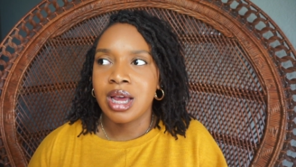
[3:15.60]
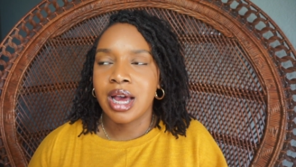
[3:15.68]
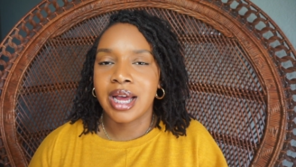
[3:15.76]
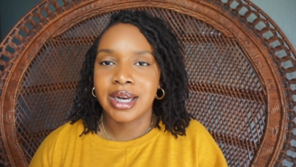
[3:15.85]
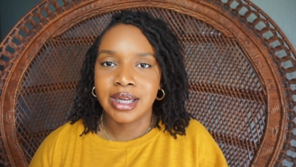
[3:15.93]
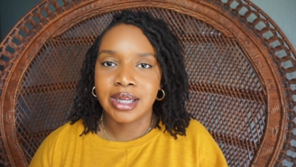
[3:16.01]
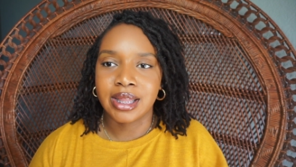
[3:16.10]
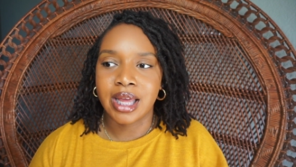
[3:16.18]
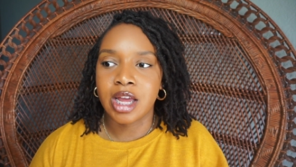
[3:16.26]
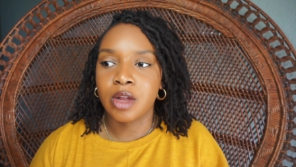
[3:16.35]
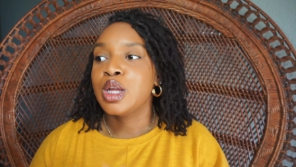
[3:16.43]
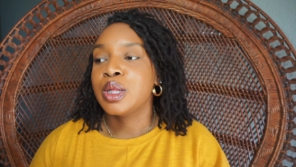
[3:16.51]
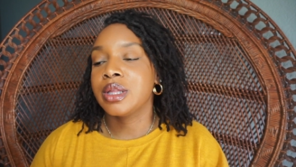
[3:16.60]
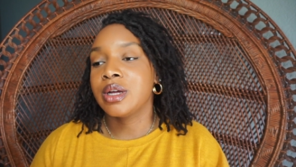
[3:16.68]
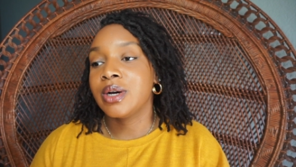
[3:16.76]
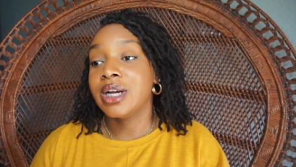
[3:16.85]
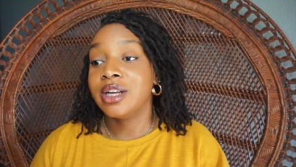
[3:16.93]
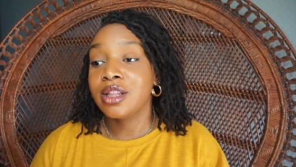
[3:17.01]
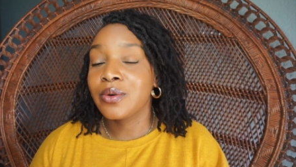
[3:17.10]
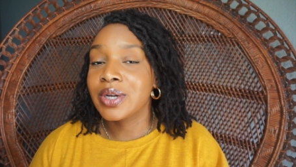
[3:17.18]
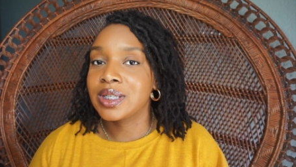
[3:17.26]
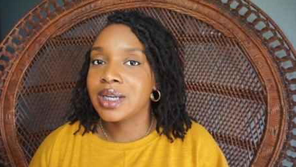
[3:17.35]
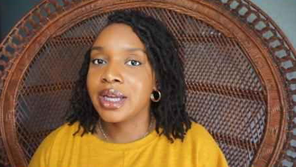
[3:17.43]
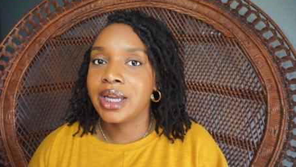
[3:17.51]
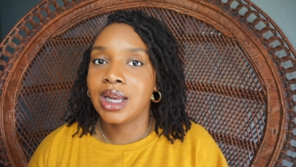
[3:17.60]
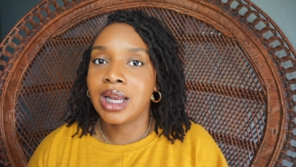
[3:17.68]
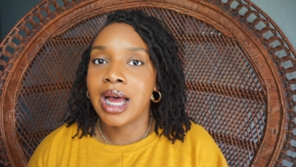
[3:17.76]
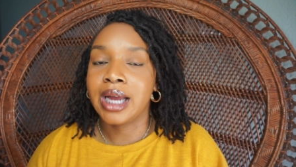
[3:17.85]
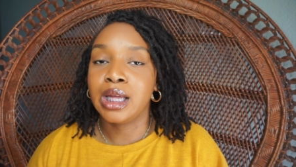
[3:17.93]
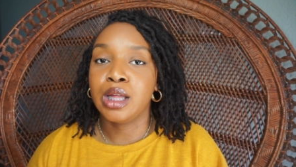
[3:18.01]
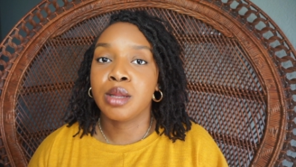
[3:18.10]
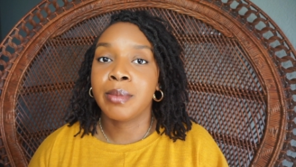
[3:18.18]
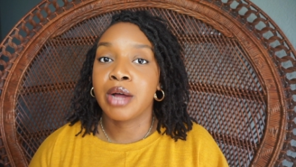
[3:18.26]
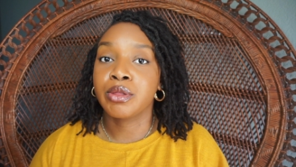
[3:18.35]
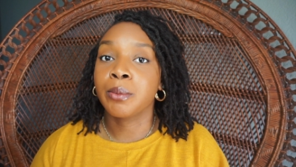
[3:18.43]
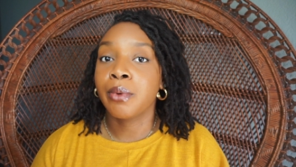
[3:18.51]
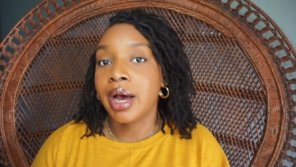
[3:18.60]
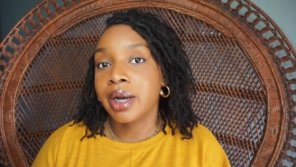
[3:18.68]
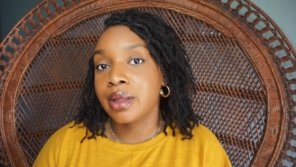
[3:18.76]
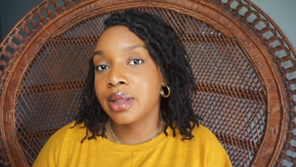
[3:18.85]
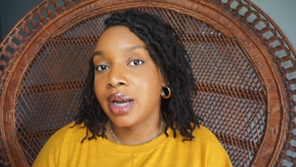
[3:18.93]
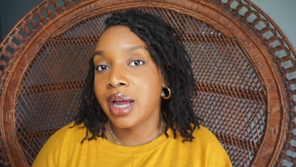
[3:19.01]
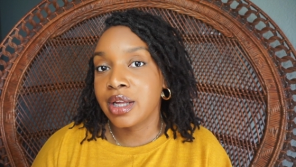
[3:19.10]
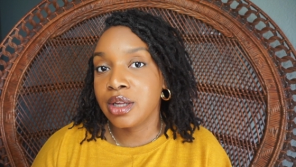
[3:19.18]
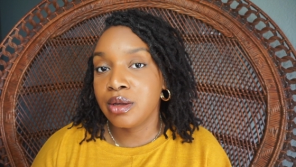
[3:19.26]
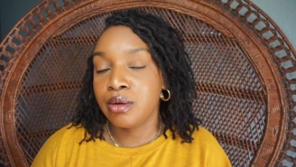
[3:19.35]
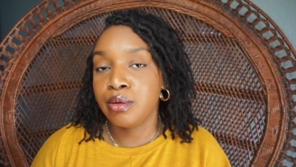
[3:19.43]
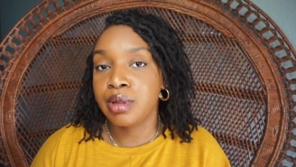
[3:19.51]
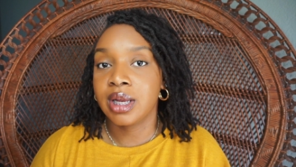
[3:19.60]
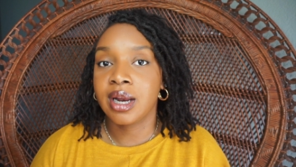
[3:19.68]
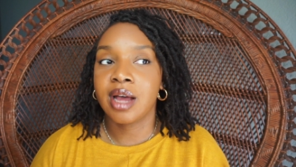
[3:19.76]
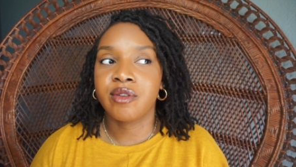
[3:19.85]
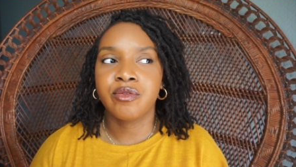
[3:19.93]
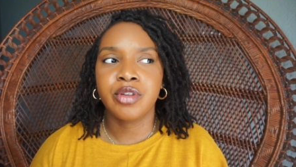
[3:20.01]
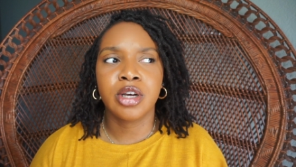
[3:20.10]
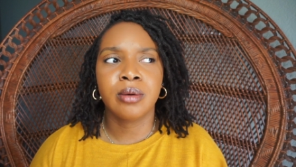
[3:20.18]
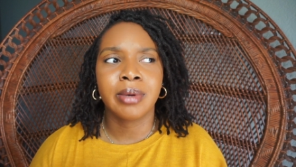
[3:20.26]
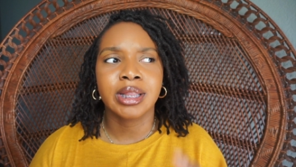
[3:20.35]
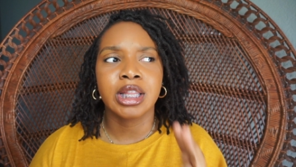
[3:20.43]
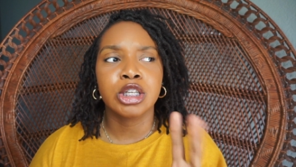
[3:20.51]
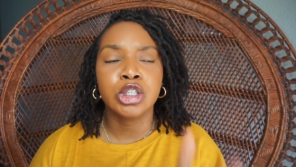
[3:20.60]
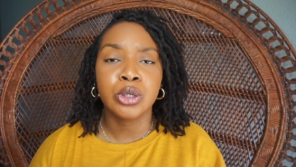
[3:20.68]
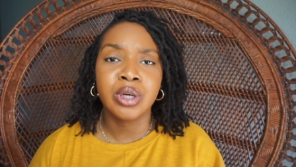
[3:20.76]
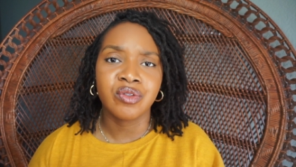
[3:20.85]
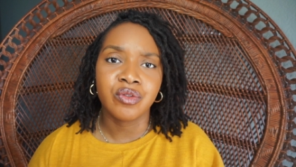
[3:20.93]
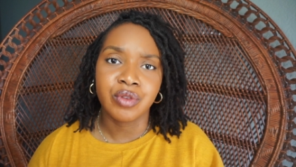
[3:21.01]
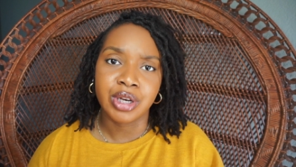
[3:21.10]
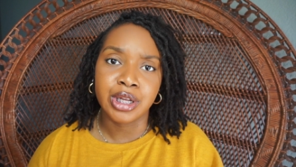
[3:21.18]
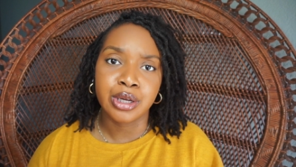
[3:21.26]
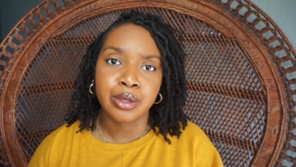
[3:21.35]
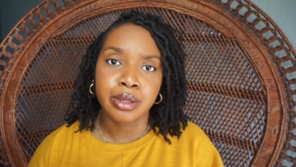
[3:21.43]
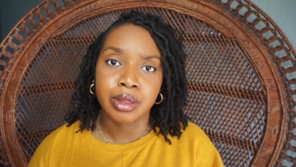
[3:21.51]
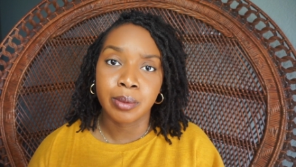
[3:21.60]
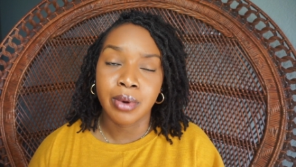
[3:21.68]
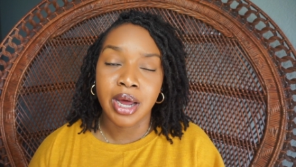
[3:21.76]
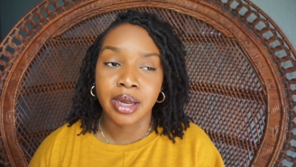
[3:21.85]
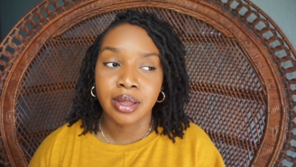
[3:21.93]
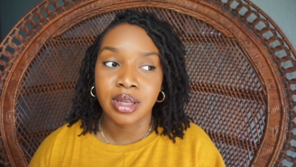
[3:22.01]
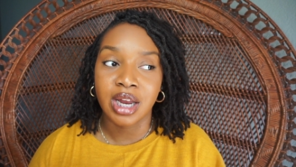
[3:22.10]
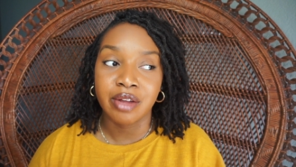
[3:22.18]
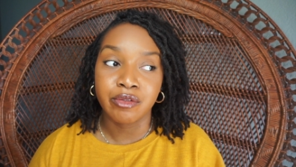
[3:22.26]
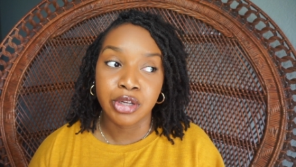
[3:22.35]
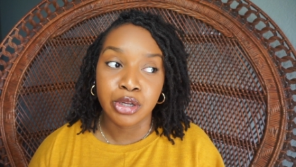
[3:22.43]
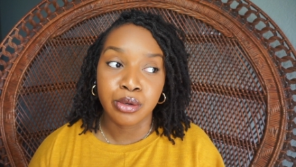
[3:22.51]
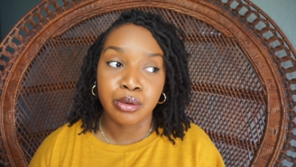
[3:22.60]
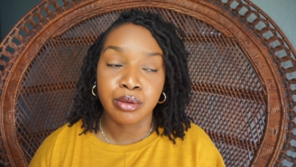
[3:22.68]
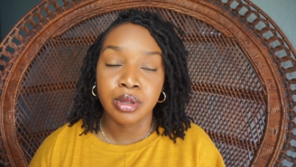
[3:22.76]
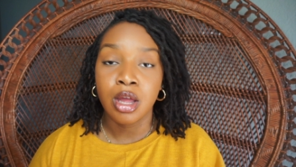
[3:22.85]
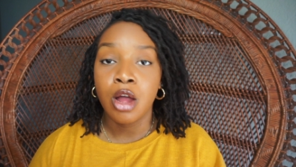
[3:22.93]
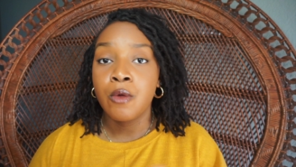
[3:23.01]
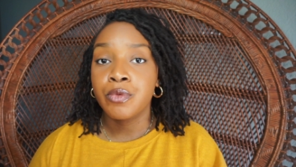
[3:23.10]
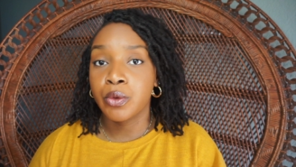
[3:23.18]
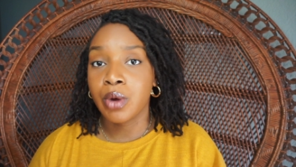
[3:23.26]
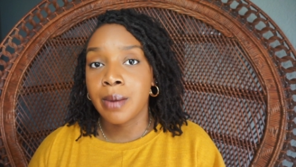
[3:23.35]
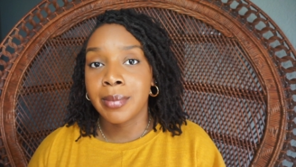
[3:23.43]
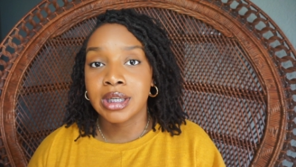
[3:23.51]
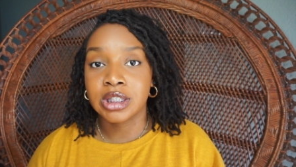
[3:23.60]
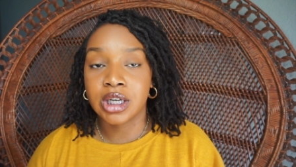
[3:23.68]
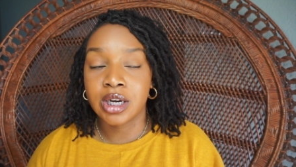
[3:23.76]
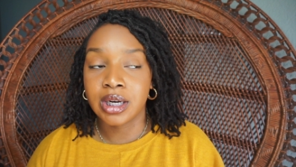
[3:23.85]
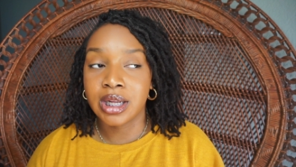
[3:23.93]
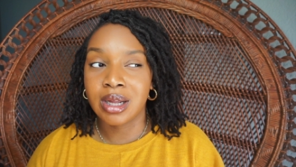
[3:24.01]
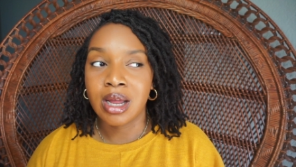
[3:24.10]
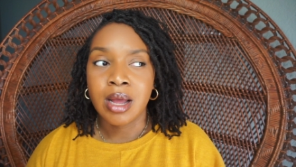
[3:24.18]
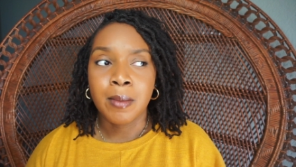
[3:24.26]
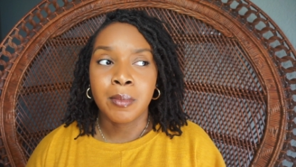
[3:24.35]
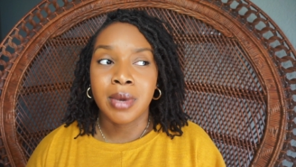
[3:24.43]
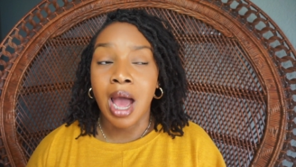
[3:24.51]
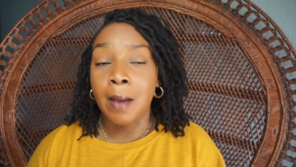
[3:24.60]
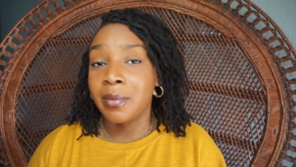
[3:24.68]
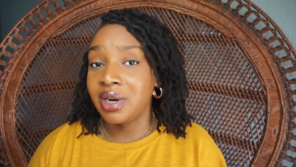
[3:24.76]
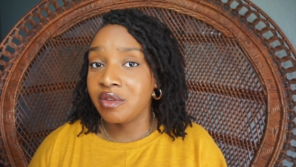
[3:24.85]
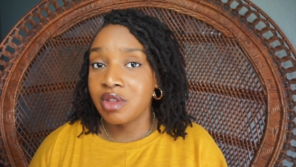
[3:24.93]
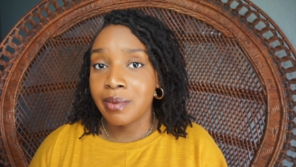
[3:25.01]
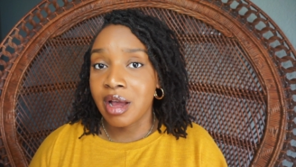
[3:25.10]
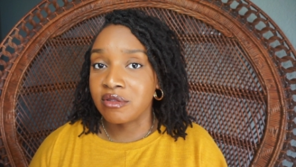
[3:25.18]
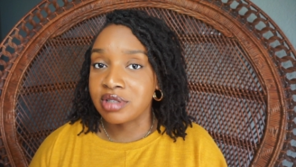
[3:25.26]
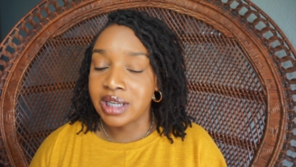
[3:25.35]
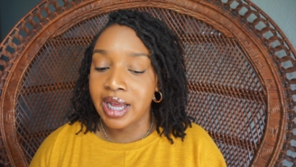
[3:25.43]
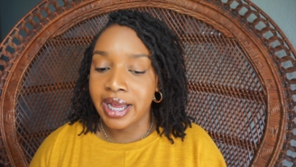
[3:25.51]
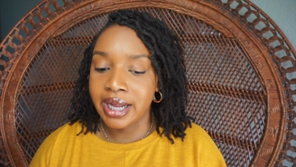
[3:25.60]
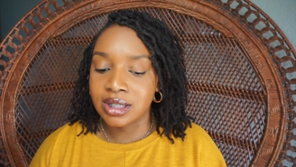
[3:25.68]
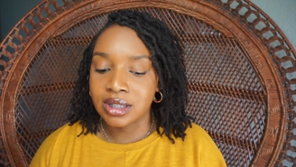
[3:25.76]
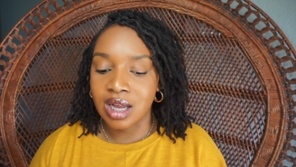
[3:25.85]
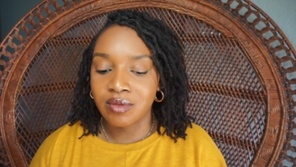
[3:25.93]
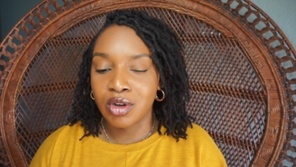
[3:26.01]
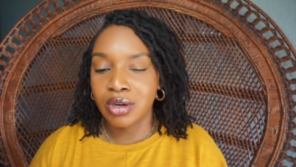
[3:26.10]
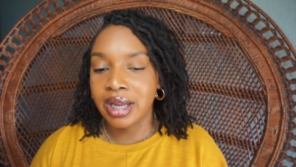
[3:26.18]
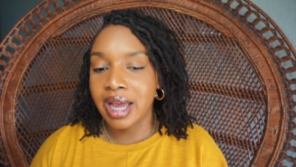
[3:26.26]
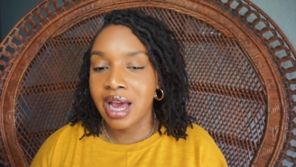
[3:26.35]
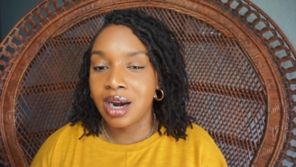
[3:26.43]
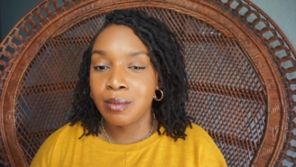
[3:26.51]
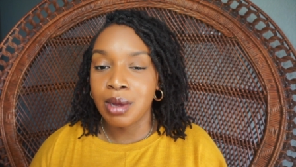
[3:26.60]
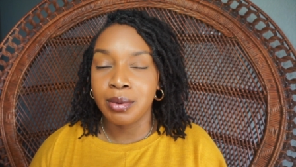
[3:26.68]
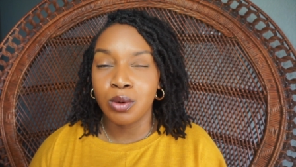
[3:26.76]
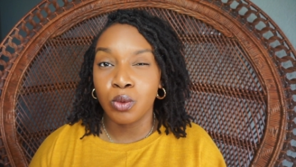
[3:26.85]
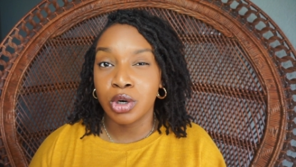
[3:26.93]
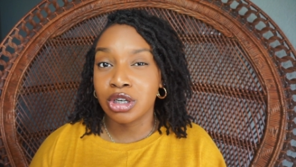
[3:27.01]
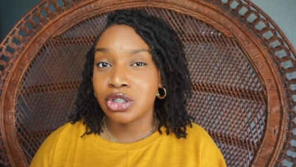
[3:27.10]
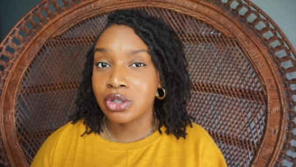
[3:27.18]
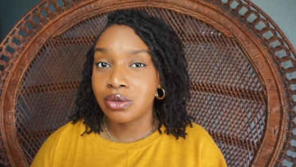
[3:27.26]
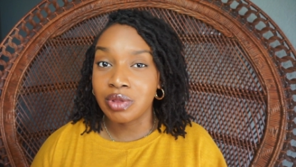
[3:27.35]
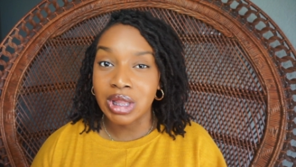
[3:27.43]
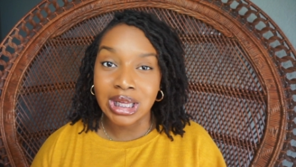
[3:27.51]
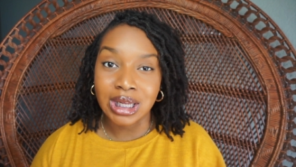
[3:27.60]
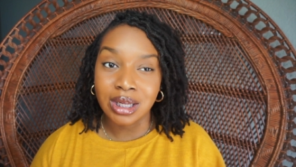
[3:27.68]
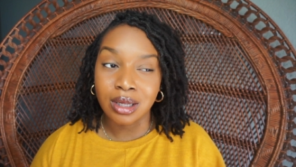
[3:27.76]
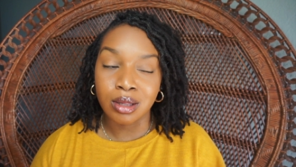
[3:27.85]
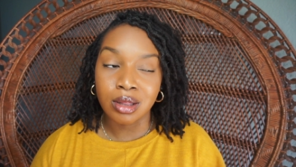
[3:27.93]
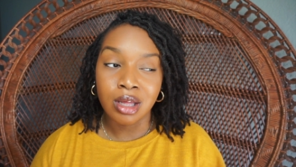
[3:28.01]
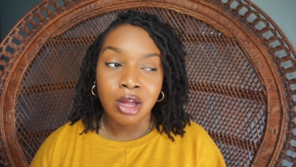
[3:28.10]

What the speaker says: I did that. So another question I get a lot is about the products that I use, and I filmed I think 2 different videos on the products that I've used throughout my journey. Not many of them have changed. I've only added maybe 1 or 2 things,